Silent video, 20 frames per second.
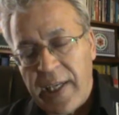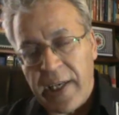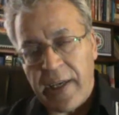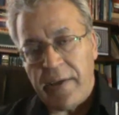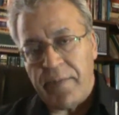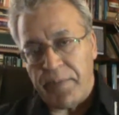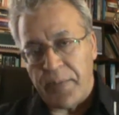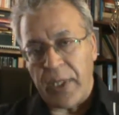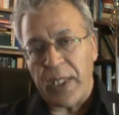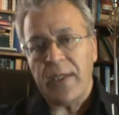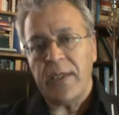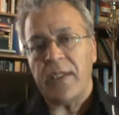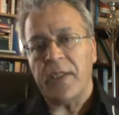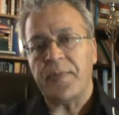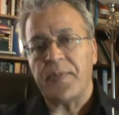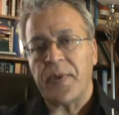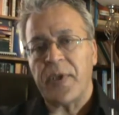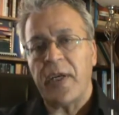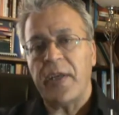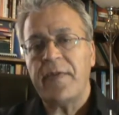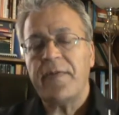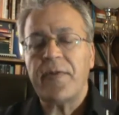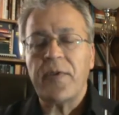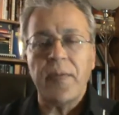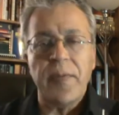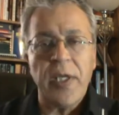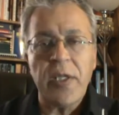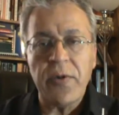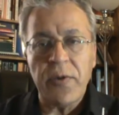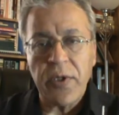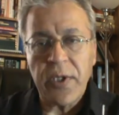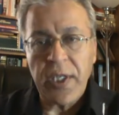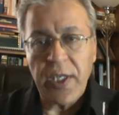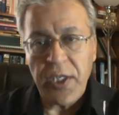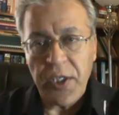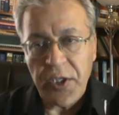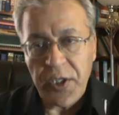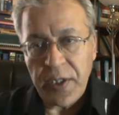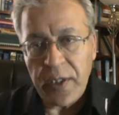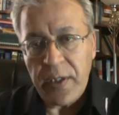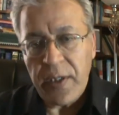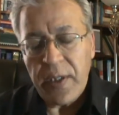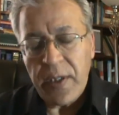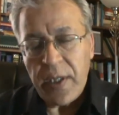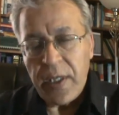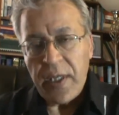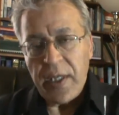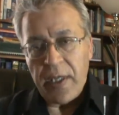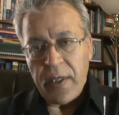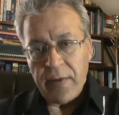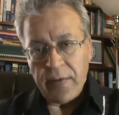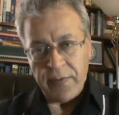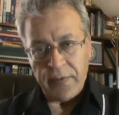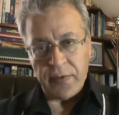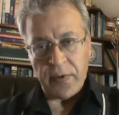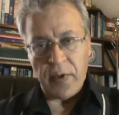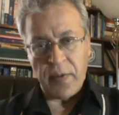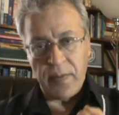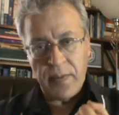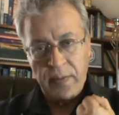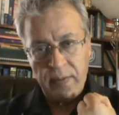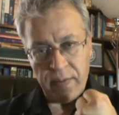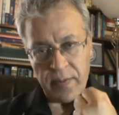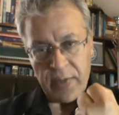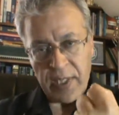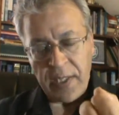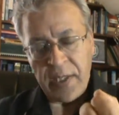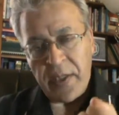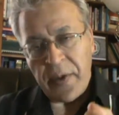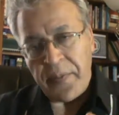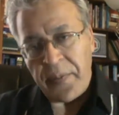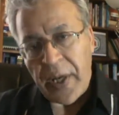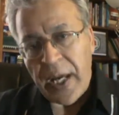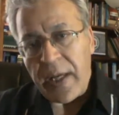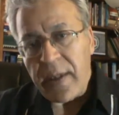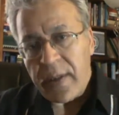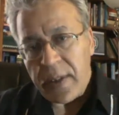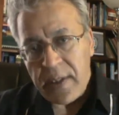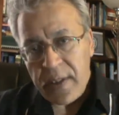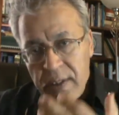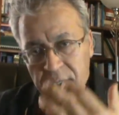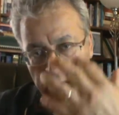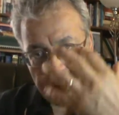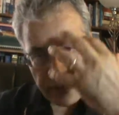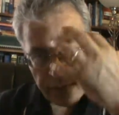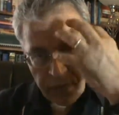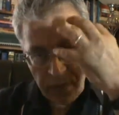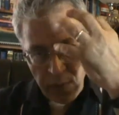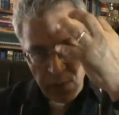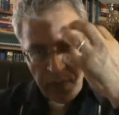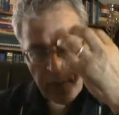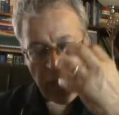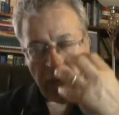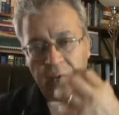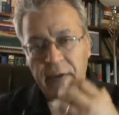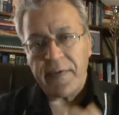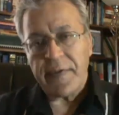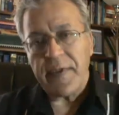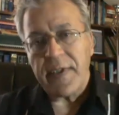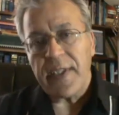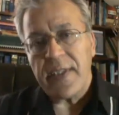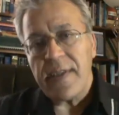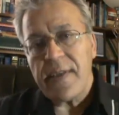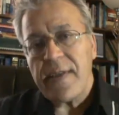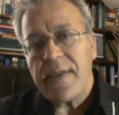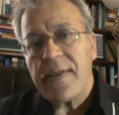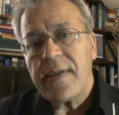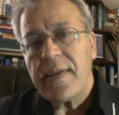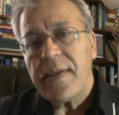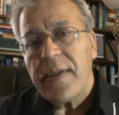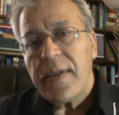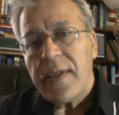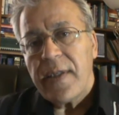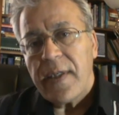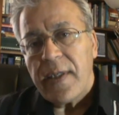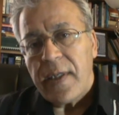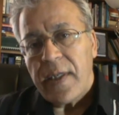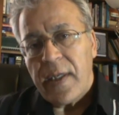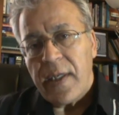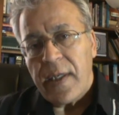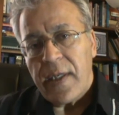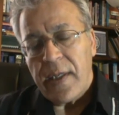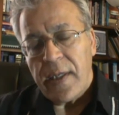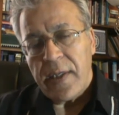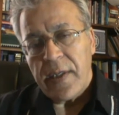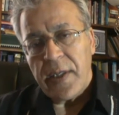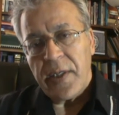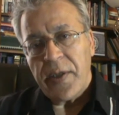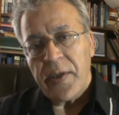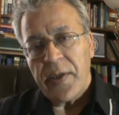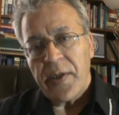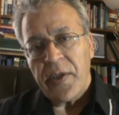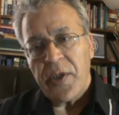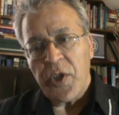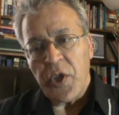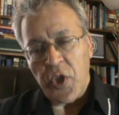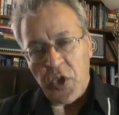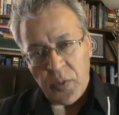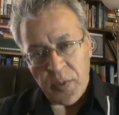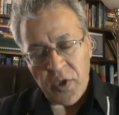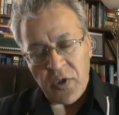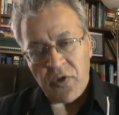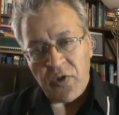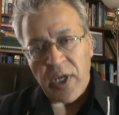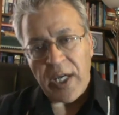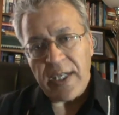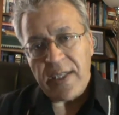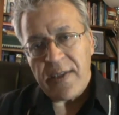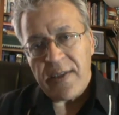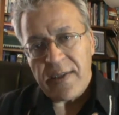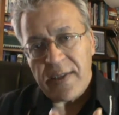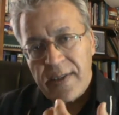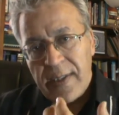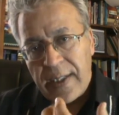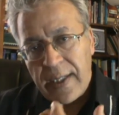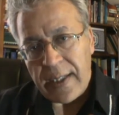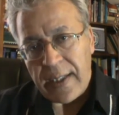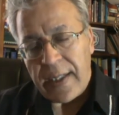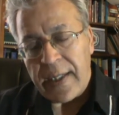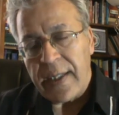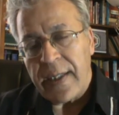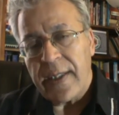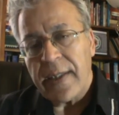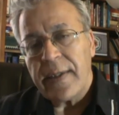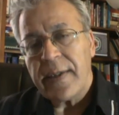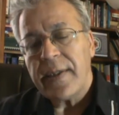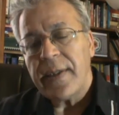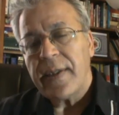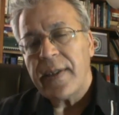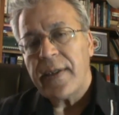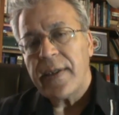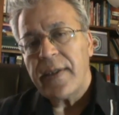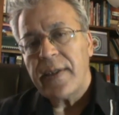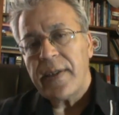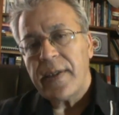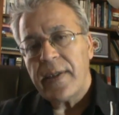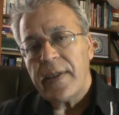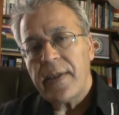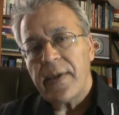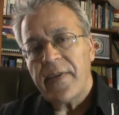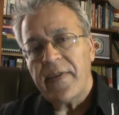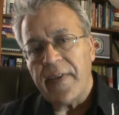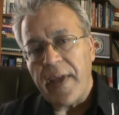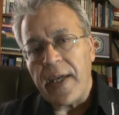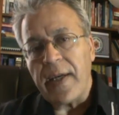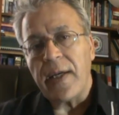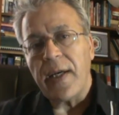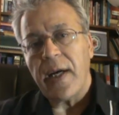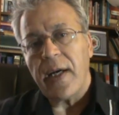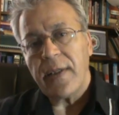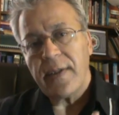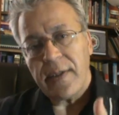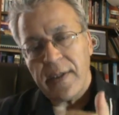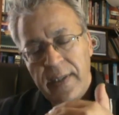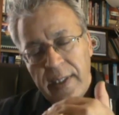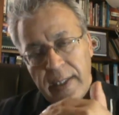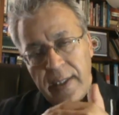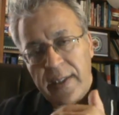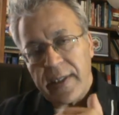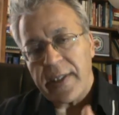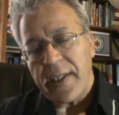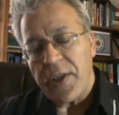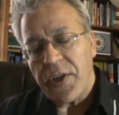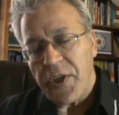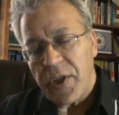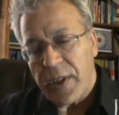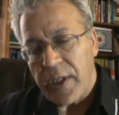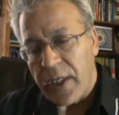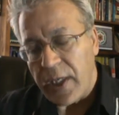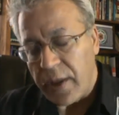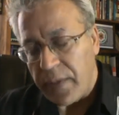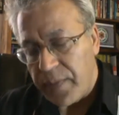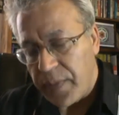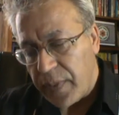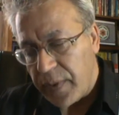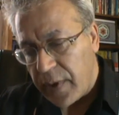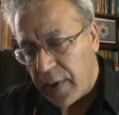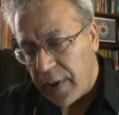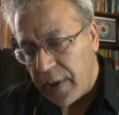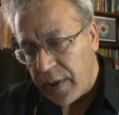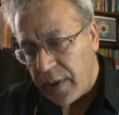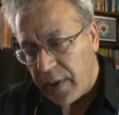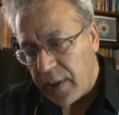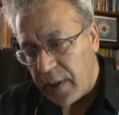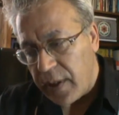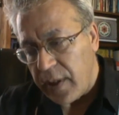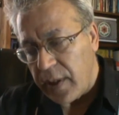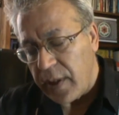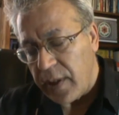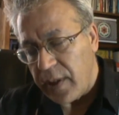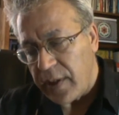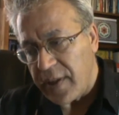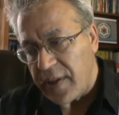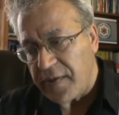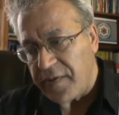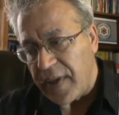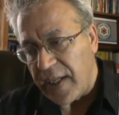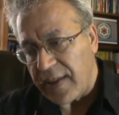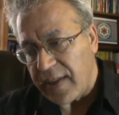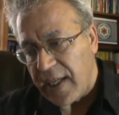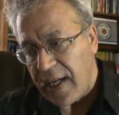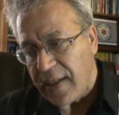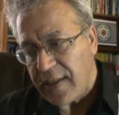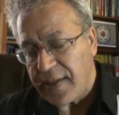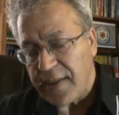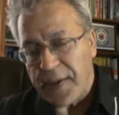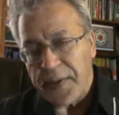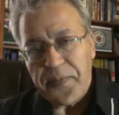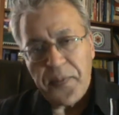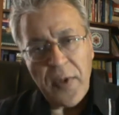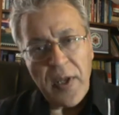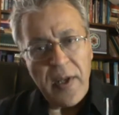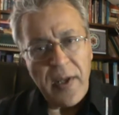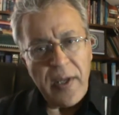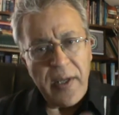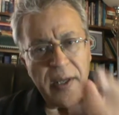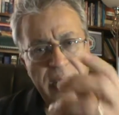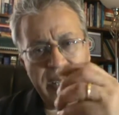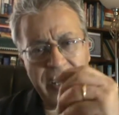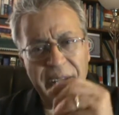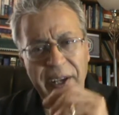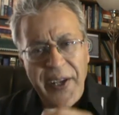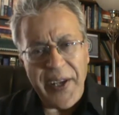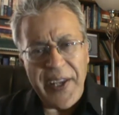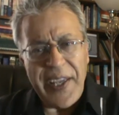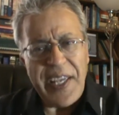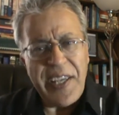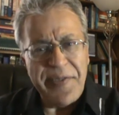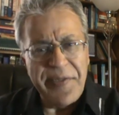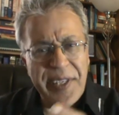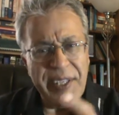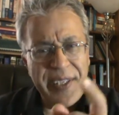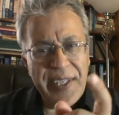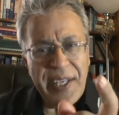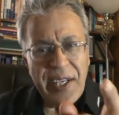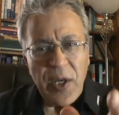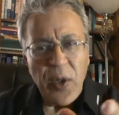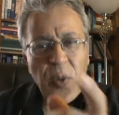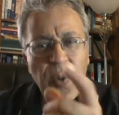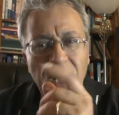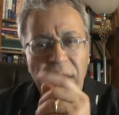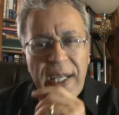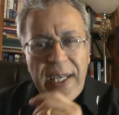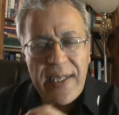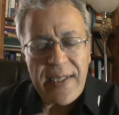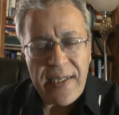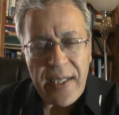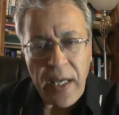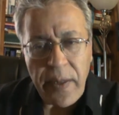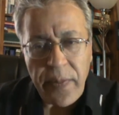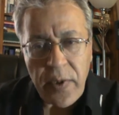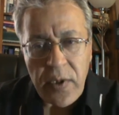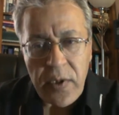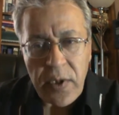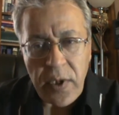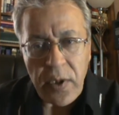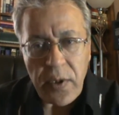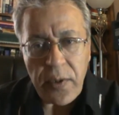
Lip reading: have been deprived from education, from independence, from confidence, human rights. And thank God they are catching up, and it is fantastic. Even one example is,